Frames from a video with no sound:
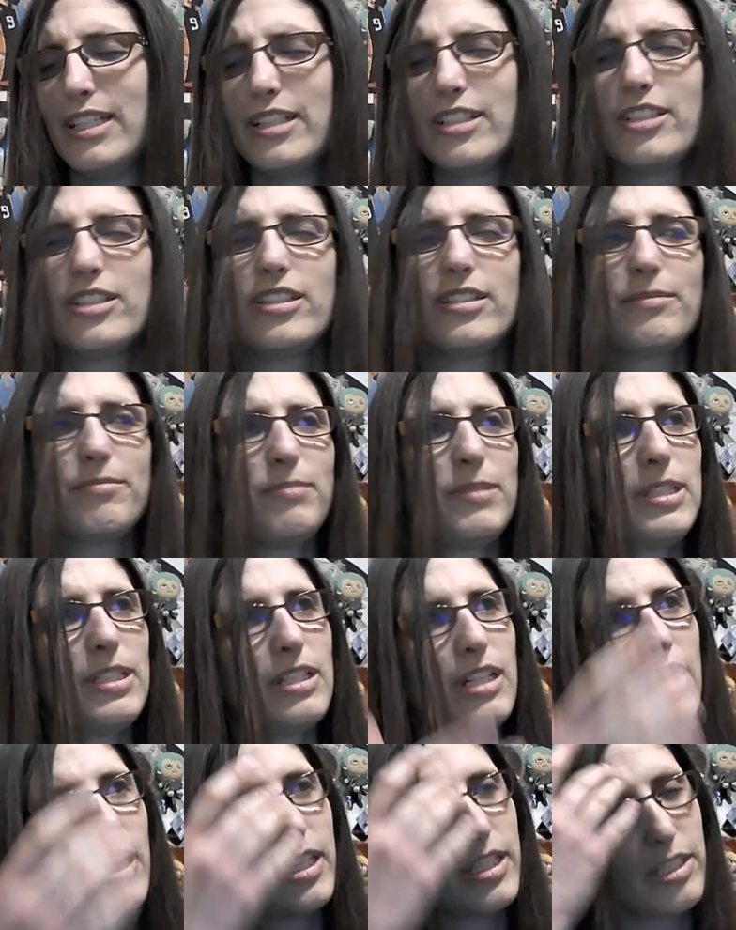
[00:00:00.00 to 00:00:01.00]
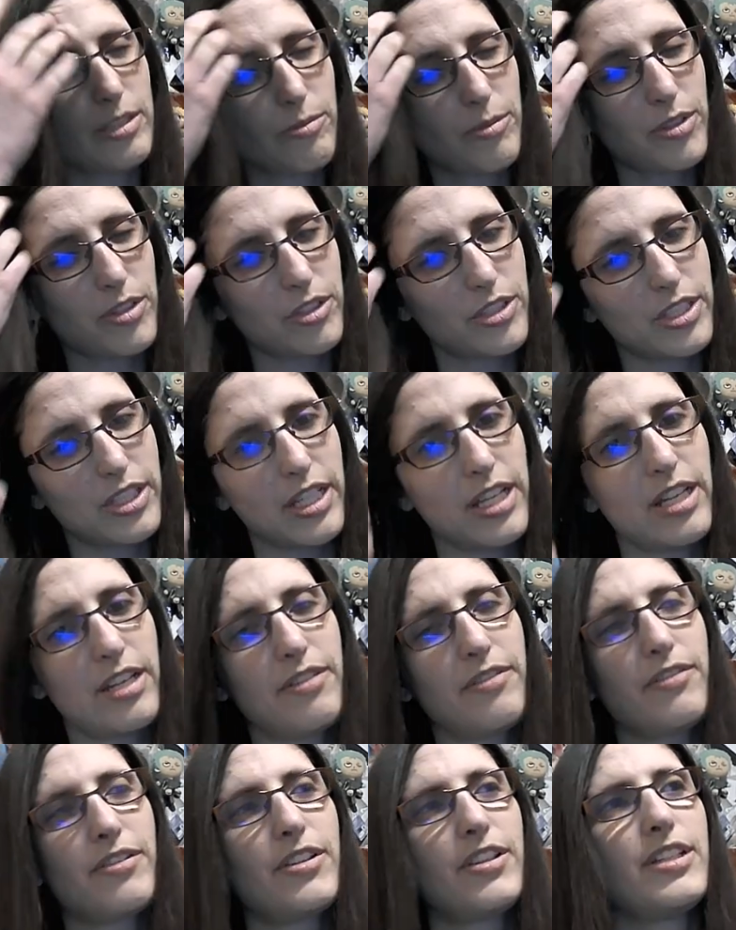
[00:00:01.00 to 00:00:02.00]
Just be honest with
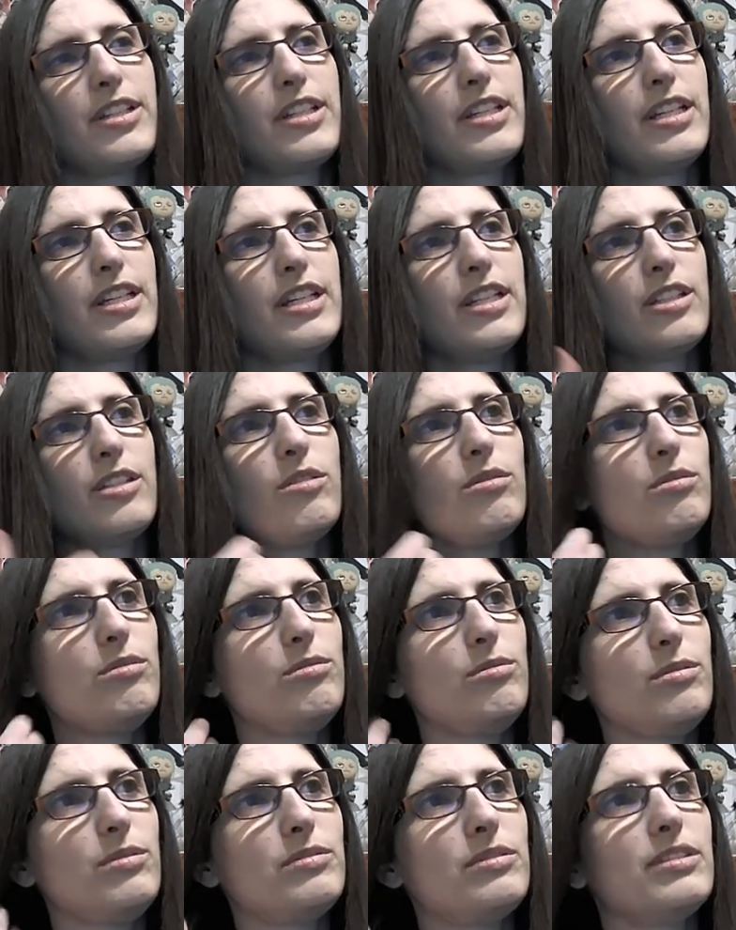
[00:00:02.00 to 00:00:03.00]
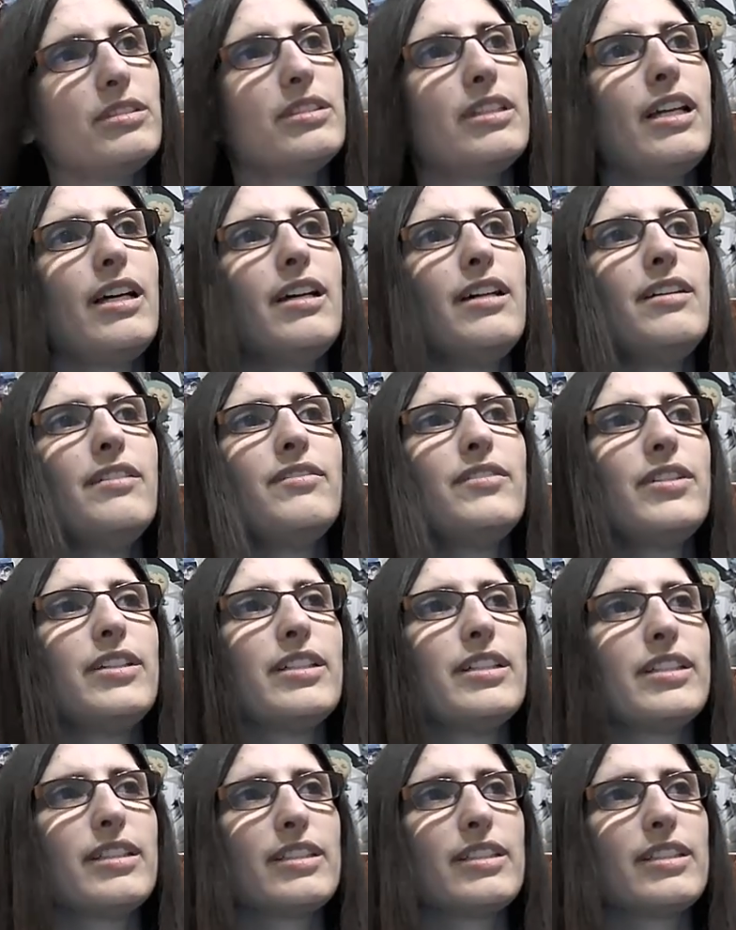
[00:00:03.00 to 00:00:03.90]
yourself. You love